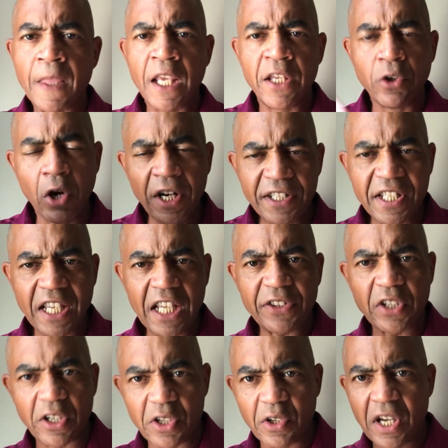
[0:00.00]
In order to get
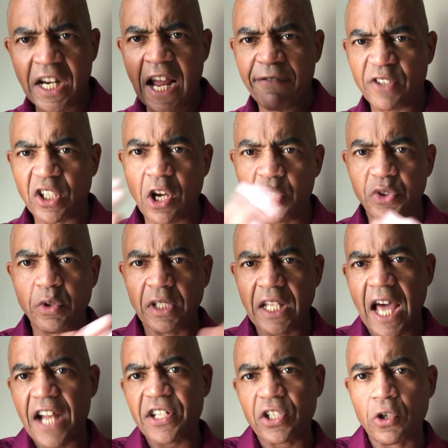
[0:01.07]
there, you're going to have to go through a
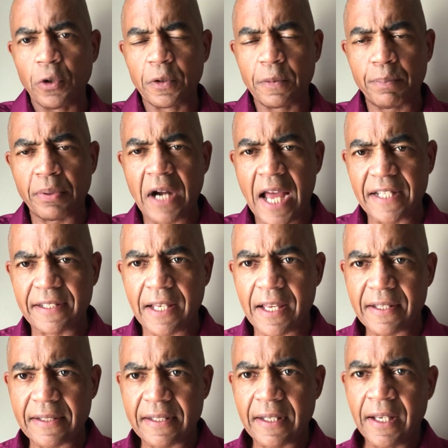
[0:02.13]
logical
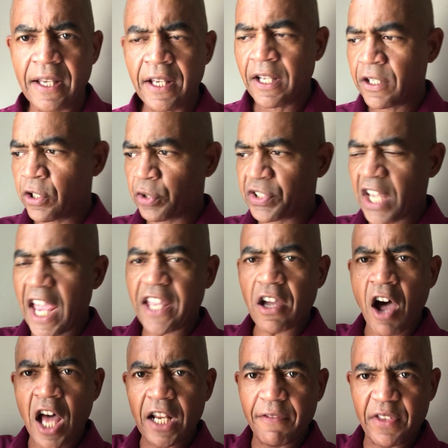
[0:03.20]
process. You'll take
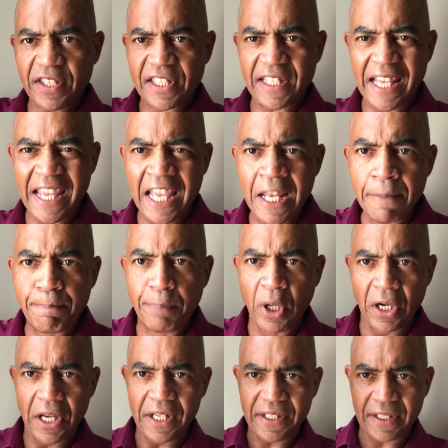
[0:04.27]
all of this
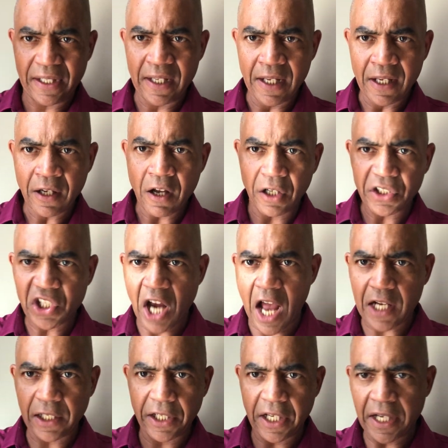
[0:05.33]
input called
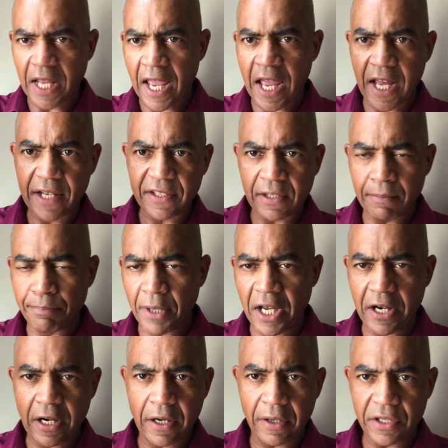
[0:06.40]
chocolate and eggs and
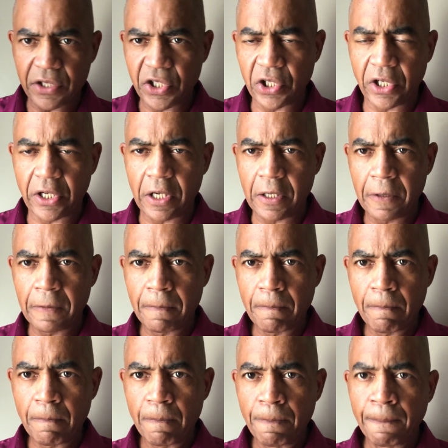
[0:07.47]
butter and sugar.
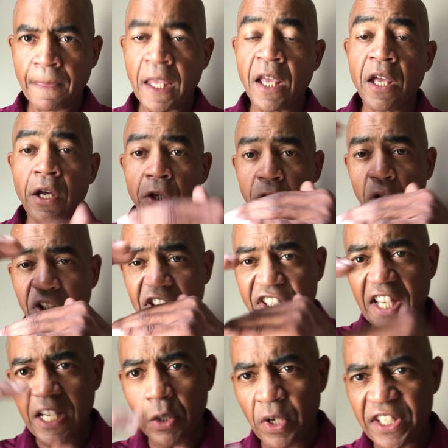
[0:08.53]
You'll
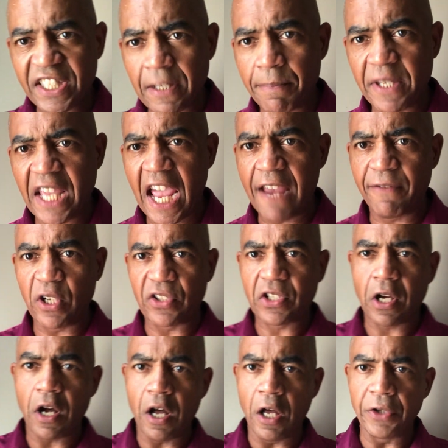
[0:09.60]
sequence some behaviors
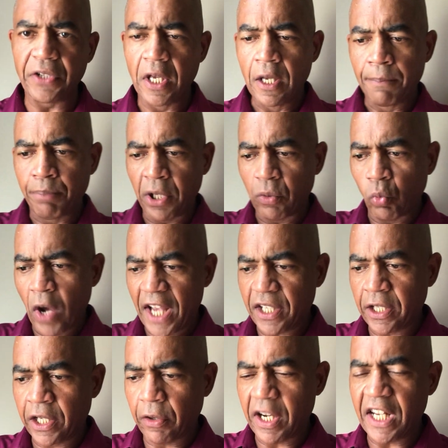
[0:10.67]
called put wet
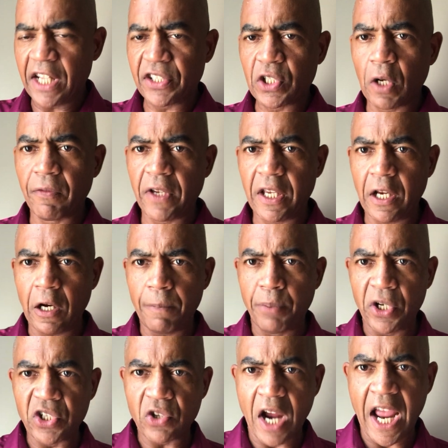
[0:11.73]
ingredients over here,
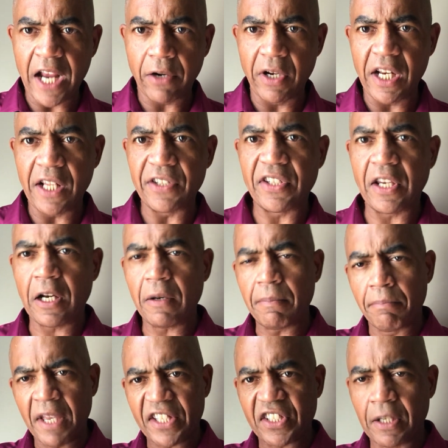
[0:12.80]
put dry ingredients here,
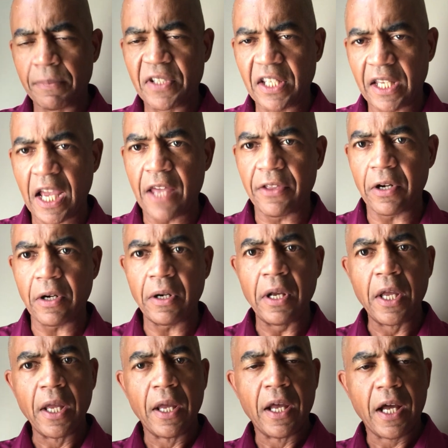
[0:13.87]
mix them together
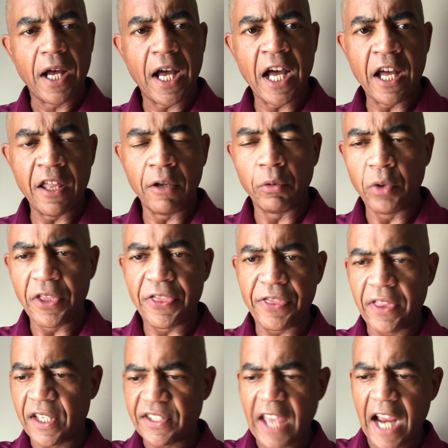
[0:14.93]

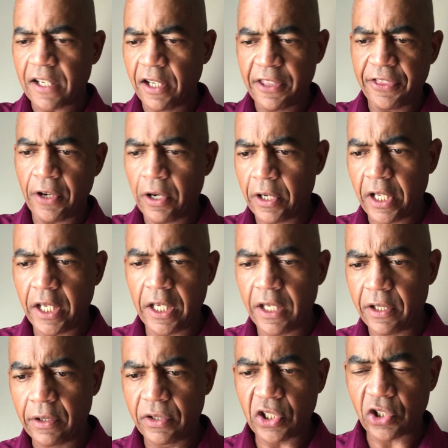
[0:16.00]
with exactly
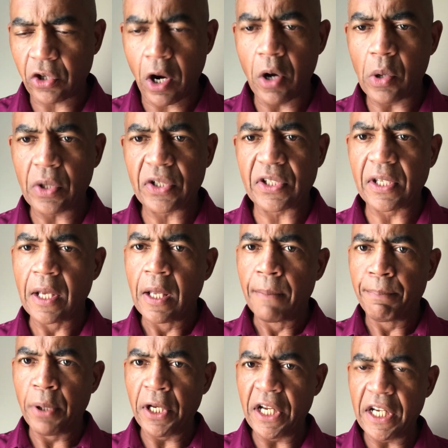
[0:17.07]
30 strokes,
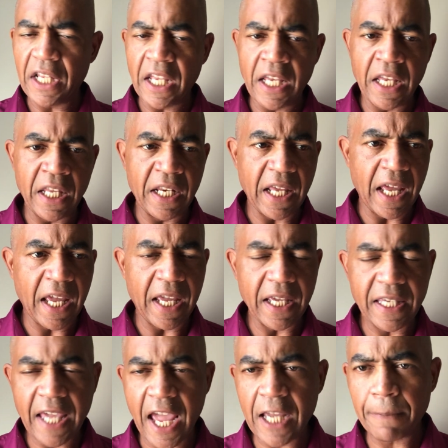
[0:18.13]
put it in a
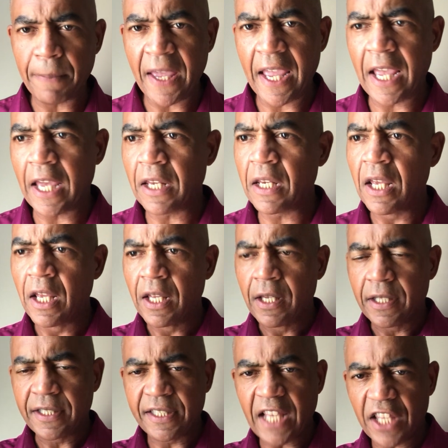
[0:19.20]
cake pan,
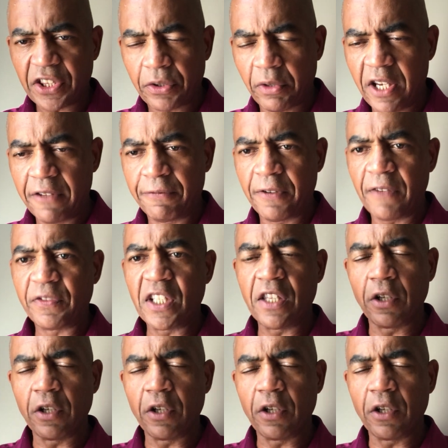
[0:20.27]
set 350.